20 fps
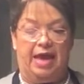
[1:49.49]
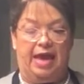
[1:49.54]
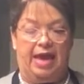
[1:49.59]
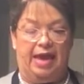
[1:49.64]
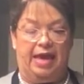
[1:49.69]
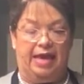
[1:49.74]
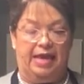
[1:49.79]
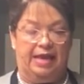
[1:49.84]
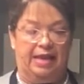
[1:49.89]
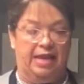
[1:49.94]

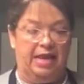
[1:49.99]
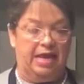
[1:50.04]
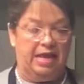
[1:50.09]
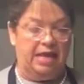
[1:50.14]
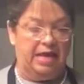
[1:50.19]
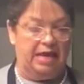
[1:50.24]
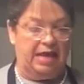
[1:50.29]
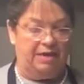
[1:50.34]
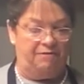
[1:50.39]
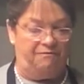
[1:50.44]
And
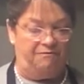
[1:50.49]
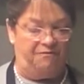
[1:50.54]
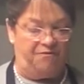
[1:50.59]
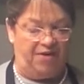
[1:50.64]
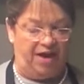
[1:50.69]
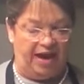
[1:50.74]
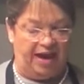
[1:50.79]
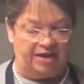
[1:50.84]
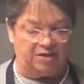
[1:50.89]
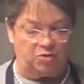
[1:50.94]
in
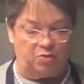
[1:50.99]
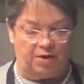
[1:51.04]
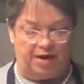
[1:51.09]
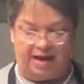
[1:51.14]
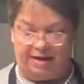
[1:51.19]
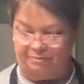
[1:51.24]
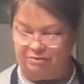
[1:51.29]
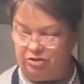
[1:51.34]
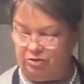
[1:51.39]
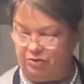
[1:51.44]
fact, when
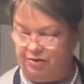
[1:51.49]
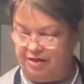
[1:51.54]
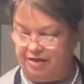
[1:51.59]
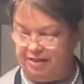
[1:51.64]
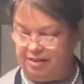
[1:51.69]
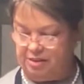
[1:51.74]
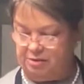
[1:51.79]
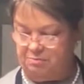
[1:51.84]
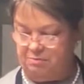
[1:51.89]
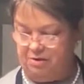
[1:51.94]
I'm doing a
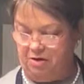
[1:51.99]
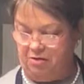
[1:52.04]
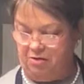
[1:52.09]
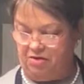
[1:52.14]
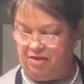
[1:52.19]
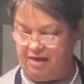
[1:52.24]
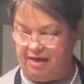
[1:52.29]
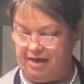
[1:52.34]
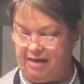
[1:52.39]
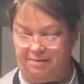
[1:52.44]

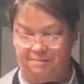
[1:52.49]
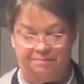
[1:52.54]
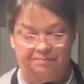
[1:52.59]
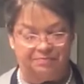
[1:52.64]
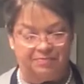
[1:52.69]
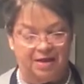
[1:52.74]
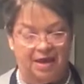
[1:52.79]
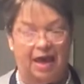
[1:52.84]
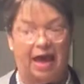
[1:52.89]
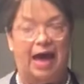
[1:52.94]
smoothie,
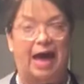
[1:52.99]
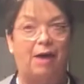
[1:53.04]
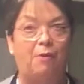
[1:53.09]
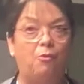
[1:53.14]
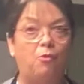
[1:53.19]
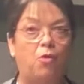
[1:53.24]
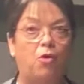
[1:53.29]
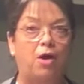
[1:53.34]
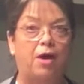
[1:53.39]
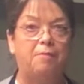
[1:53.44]
I
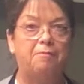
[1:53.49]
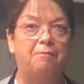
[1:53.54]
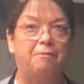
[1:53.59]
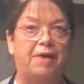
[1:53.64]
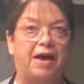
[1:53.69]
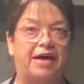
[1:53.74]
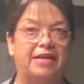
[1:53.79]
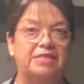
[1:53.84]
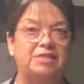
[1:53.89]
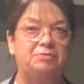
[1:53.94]
want
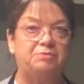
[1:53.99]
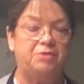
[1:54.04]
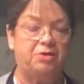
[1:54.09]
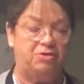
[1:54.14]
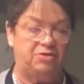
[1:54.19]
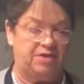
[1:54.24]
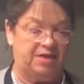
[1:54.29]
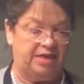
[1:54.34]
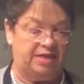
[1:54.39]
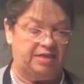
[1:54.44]
my
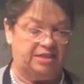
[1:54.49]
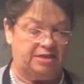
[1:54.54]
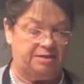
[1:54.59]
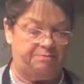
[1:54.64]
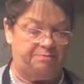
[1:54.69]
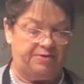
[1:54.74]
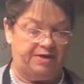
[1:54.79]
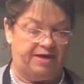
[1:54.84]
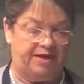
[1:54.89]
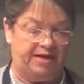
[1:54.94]
smoothie to
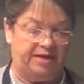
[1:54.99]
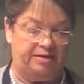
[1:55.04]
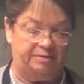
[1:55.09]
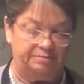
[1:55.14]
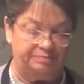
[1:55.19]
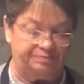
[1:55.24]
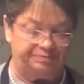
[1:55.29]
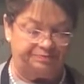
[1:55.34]
be